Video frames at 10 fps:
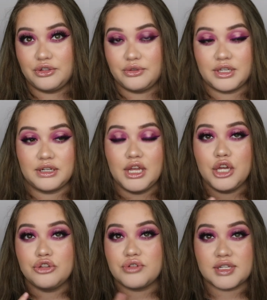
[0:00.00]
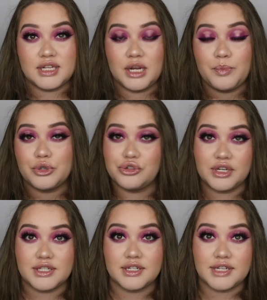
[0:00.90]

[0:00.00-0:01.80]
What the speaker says: You can dress it up or dress it